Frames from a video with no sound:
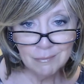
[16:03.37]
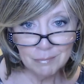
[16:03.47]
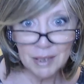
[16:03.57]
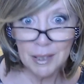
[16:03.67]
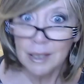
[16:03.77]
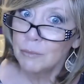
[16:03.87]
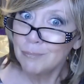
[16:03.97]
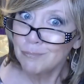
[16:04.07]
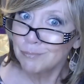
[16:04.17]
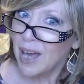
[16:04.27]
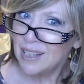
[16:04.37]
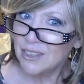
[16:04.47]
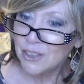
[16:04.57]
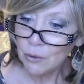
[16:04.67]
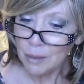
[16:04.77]
But anyway,
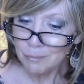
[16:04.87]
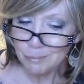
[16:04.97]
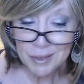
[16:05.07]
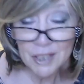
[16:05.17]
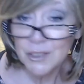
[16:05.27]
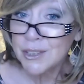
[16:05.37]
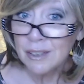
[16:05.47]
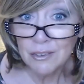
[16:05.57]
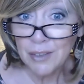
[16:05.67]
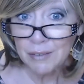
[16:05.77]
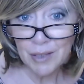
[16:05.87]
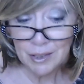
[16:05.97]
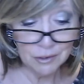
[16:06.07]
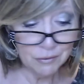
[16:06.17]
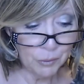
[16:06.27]
so, but it's still a great
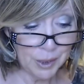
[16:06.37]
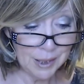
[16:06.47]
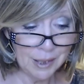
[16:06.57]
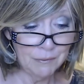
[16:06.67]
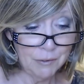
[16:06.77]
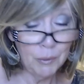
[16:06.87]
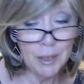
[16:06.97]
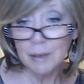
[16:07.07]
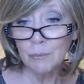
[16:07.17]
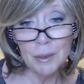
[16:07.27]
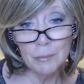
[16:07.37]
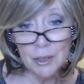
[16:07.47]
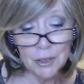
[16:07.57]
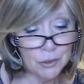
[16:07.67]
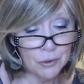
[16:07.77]
value for what I got. For what, I, what I'm
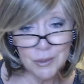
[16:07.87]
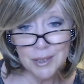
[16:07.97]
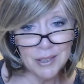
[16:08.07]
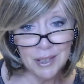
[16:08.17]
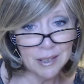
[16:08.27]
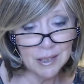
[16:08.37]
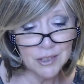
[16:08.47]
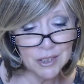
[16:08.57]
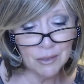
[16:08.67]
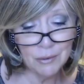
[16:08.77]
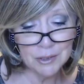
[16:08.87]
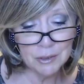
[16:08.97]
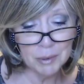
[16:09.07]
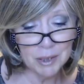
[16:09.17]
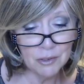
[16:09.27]
going to use, I think it's going to
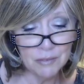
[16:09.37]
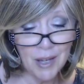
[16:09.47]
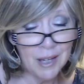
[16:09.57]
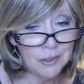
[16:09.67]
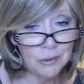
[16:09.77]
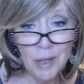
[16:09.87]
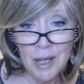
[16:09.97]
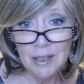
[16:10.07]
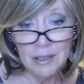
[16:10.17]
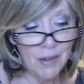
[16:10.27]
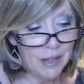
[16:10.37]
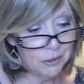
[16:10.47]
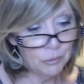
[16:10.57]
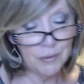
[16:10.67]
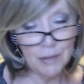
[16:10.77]
be a good value. The
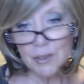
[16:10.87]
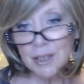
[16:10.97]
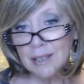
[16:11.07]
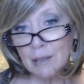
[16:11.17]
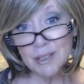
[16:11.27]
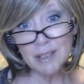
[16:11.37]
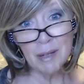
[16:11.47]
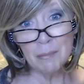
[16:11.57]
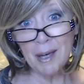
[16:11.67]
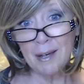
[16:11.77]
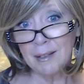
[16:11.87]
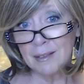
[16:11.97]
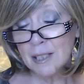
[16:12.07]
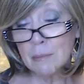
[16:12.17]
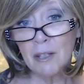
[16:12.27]
value of everything that was in my bag
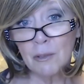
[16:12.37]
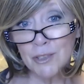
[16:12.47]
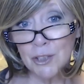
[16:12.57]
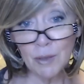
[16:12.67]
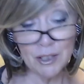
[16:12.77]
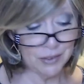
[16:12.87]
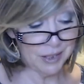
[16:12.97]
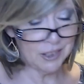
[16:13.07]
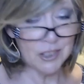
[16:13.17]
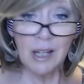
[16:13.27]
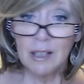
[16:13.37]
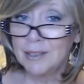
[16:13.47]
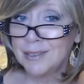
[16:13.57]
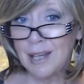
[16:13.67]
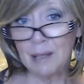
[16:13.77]
this month was
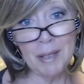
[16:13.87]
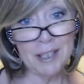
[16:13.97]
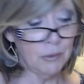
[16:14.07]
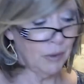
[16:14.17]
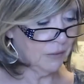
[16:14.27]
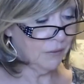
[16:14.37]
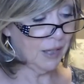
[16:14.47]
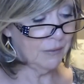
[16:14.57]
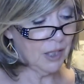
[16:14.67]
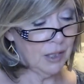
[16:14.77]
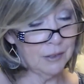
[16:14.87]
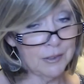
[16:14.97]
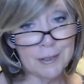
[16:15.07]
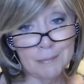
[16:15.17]
$208. I paid $25.